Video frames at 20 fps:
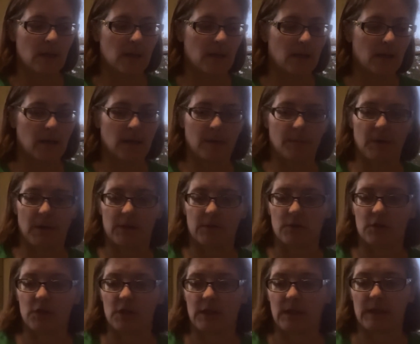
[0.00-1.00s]
and
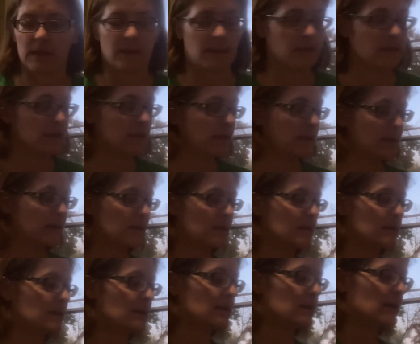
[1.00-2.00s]
she
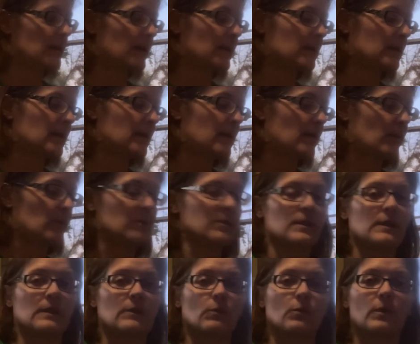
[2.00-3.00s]
insists that the
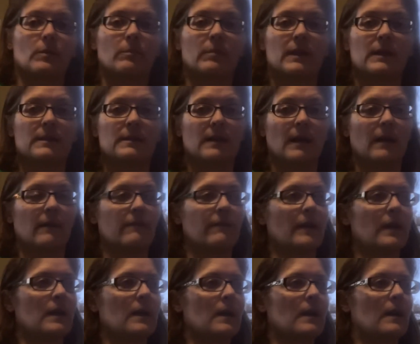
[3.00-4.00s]
ocean would be safe.
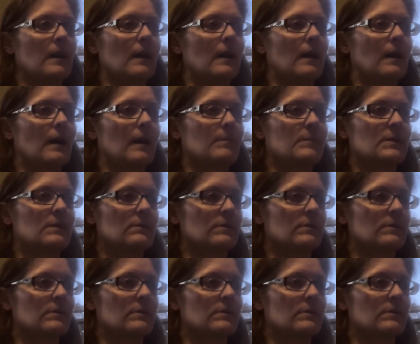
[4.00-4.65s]
So